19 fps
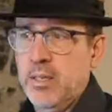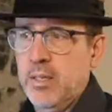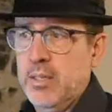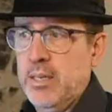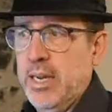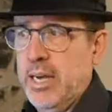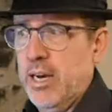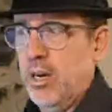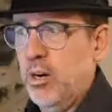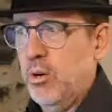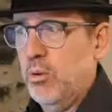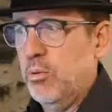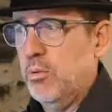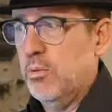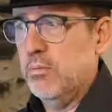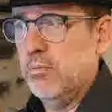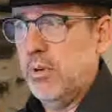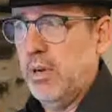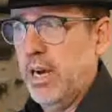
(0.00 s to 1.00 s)
Now,
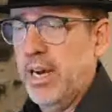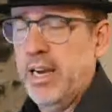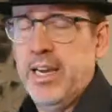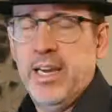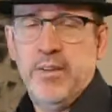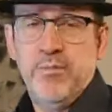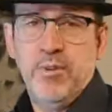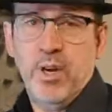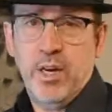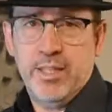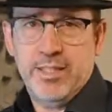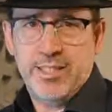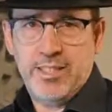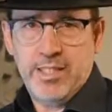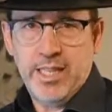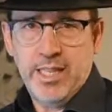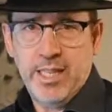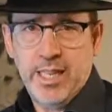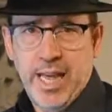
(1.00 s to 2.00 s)
I have not
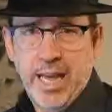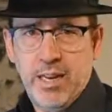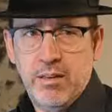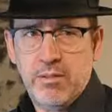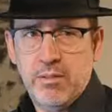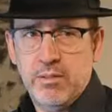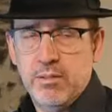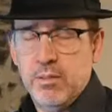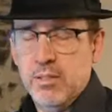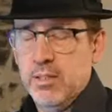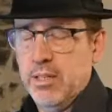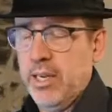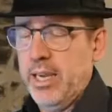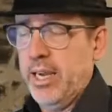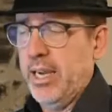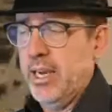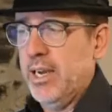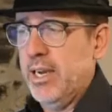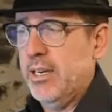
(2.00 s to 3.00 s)
seen that,
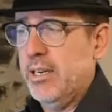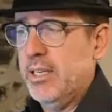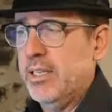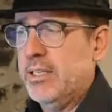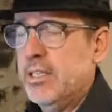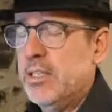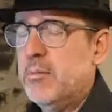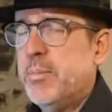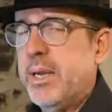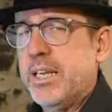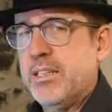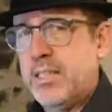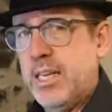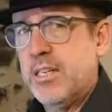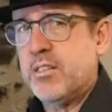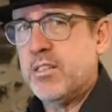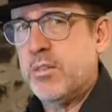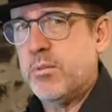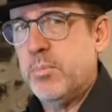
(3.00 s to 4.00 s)
and it didn't make
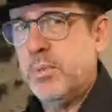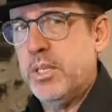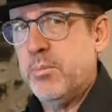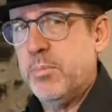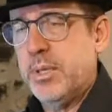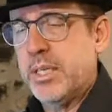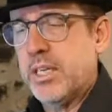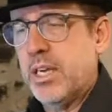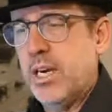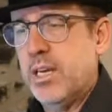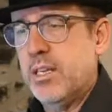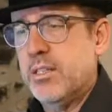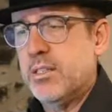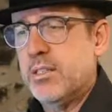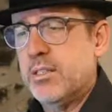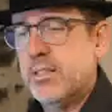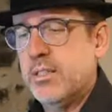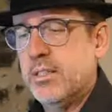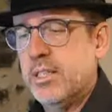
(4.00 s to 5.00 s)
sense to me
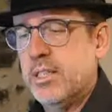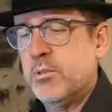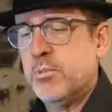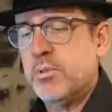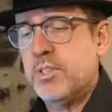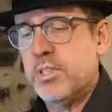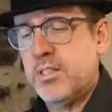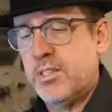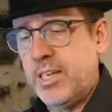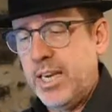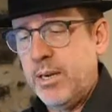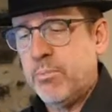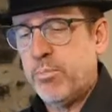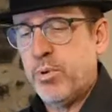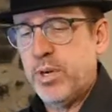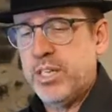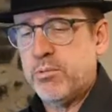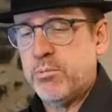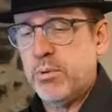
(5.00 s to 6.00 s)
because this was the same
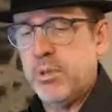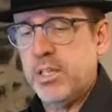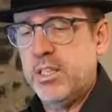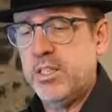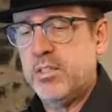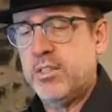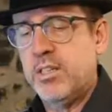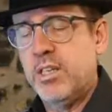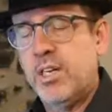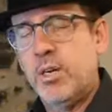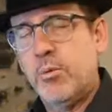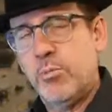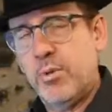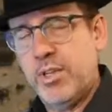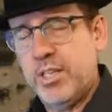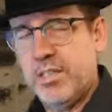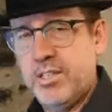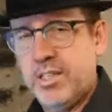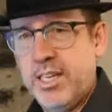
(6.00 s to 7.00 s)
press release where
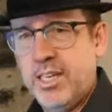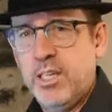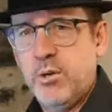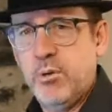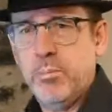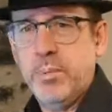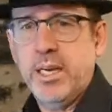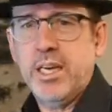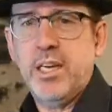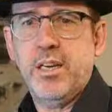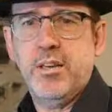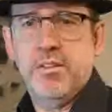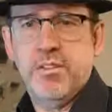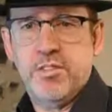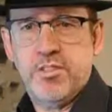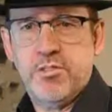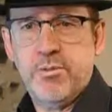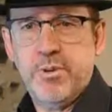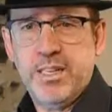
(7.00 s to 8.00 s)
they said they were making the
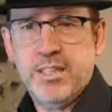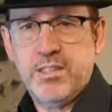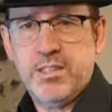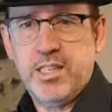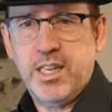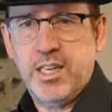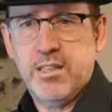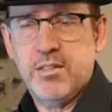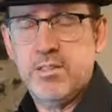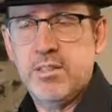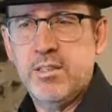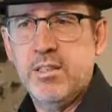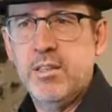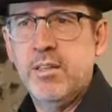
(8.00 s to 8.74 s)
stress test,